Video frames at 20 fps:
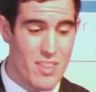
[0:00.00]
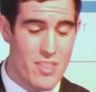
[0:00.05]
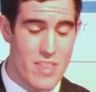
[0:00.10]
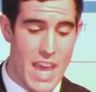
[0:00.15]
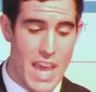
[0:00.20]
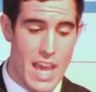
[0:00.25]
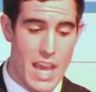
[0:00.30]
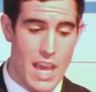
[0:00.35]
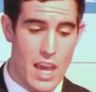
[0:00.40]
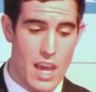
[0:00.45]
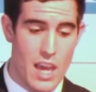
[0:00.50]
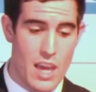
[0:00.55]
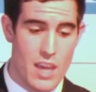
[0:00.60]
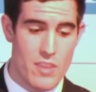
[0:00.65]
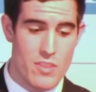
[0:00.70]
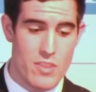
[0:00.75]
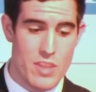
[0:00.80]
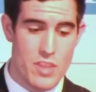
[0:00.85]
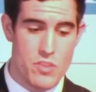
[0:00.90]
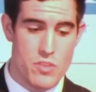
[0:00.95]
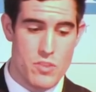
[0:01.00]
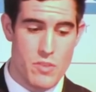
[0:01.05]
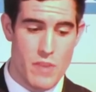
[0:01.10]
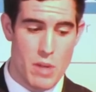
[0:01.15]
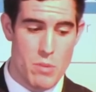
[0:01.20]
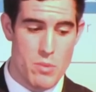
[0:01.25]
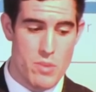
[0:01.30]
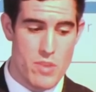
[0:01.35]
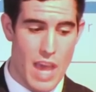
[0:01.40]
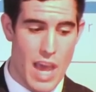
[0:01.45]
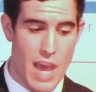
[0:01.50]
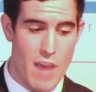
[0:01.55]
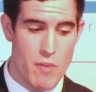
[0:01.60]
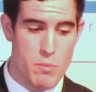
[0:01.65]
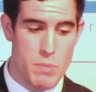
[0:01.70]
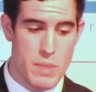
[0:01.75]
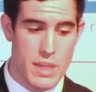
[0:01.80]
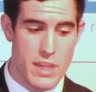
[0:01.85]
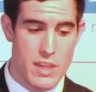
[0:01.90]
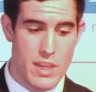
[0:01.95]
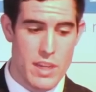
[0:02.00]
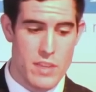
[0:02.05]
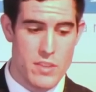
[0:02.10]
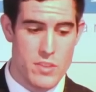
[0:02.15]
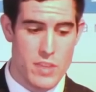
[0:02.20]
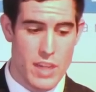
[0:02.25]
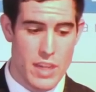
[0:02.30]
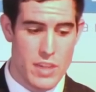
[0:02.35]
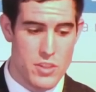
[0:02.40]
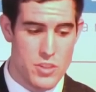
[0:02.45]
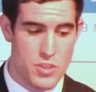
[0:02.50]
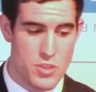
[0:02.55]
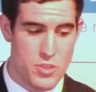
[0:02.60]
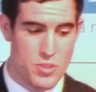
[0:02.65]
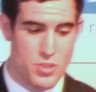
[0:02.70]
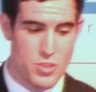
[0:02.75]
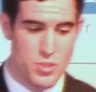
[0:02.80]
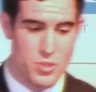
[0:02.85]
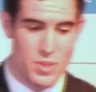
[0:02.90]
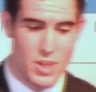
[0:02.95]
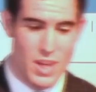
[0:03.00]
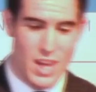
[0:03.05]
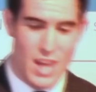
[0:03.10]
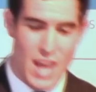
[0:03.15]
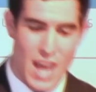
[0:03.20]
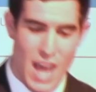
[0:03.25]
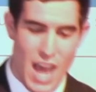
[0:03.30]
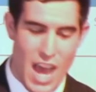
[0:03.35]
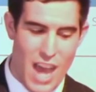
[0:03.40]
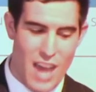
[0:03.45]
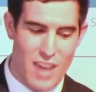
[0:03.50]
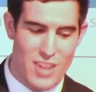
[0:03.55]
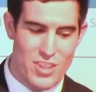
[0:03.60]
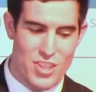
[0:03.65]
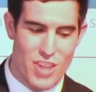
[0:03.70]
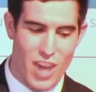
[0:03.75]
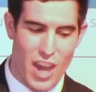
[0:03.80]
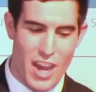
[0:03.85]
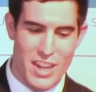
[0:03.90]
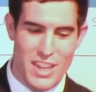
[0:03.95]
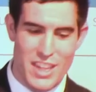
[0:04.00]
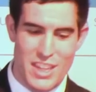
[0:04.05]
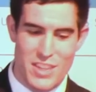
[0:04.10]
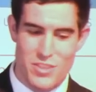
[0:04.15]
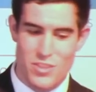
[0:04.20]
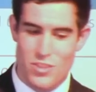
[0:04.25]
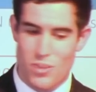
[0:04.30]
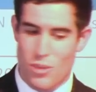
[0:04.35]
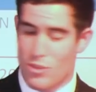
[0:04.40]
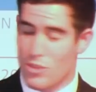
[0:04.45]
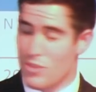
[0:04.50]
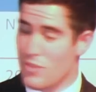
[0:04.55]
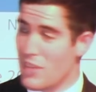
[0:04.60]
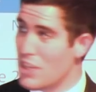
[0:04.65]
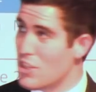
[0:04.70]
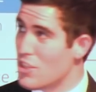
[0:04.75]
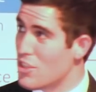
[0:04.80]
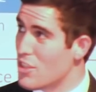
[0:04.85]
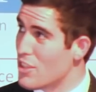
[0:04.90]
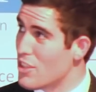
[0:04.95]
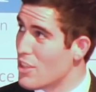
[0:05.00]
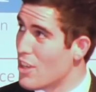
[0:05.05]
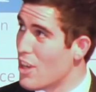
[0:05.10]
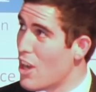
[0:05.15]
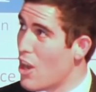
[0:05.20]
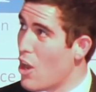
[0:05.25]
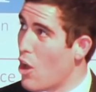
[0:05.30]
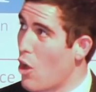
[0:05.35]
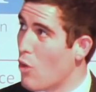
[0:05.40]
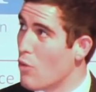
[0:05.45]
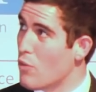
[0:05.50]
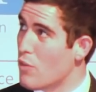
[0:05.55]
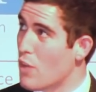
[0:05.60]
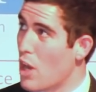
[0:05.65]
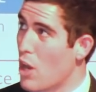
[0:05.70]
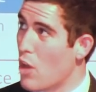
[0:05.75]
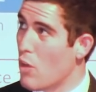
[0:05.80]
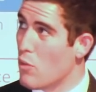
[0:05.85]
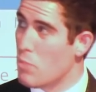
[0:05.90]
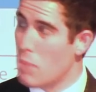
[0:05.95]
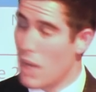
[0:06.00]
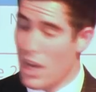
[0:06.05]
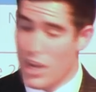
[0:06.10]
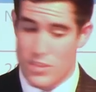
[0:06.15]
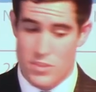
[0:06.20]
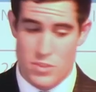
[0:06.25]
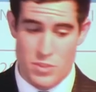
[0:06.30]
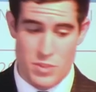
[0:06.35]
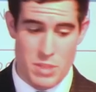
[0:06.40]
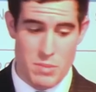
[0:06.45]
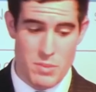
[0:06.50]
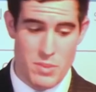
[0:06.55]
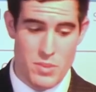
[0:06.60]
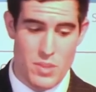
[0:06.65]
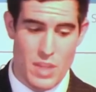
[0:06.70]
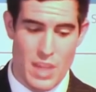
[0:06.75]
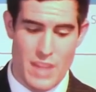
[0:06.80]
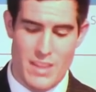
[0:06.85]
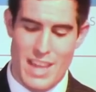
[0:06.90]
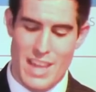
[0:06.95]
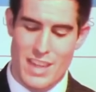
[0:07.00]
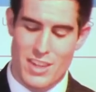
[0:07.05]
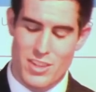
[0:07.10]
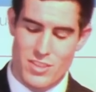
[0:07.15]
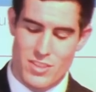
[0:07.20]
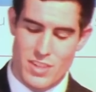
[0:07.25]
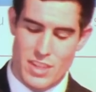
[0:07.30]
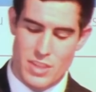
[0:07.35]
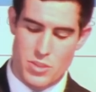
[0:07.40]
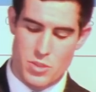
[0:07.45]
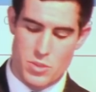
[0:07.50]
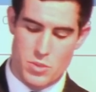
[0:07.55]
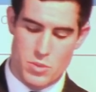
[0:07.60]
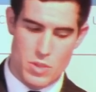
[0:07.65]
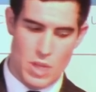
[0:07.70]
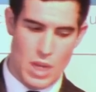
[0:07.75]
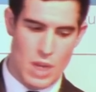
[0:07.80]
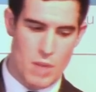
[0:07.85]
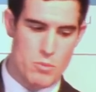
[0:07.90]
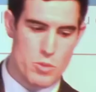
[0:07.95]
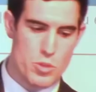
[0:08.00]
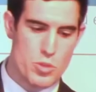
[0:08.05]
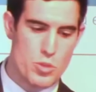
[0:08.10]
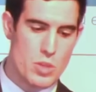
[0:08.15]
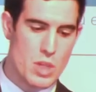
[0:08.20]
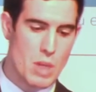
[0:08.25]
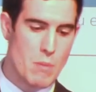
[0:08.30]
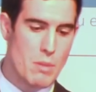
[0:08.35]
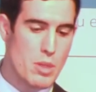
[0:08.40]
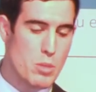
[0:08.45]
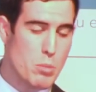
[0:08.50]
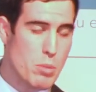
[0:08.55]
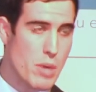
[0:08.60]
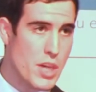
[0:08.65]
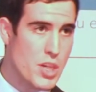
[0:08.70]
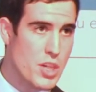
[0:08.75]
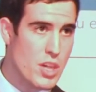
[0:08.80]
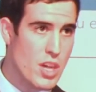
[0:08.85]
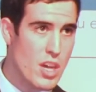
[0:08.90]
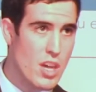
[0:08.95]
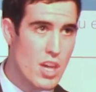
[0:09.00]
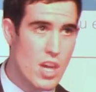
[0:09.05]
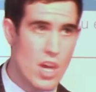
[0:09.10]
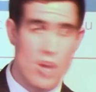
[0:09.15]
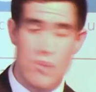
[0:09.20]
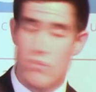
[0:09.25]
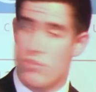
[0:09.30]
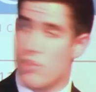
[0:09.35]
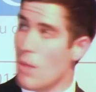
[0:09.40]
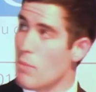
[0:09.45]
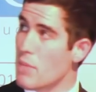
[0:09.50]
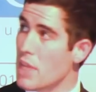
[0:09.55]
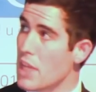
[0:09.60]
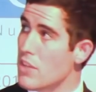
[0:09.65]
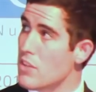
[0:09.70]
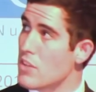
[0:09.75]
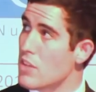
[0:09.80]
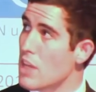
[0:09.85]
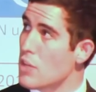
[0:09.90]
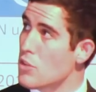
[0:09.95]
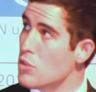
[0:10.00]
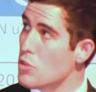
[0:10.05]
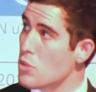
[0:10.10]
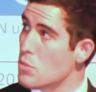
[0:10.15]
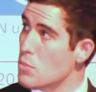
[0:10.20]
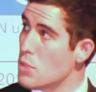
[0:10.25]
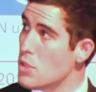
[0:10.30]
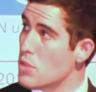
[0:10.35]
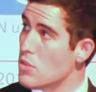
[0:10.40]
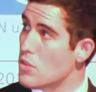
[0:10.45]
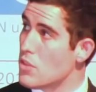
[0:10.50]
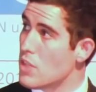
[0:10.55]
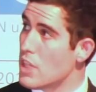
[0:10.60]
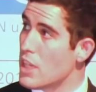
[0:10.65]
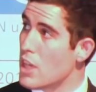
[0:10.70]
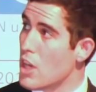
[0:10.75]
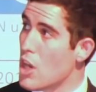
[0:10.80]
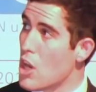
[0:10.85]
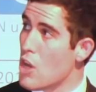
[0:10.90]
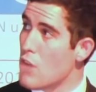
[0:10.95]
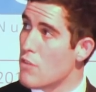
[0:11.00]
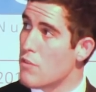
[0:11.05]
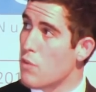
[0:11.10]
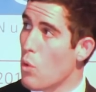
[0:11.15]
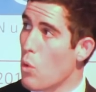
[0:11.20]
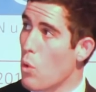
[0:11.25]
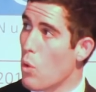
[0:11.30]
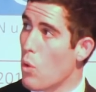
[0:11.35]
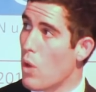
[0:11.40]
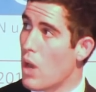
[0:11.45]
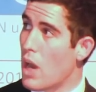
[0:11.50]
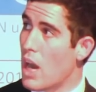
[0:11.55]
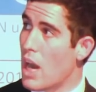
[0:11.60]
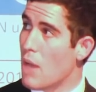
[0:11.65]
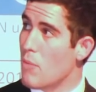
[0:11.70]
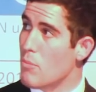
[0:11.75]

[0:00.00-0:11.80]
these developments have been instigated due to Chinese contravention of past agreements, and they continue to come under pressure from the international community for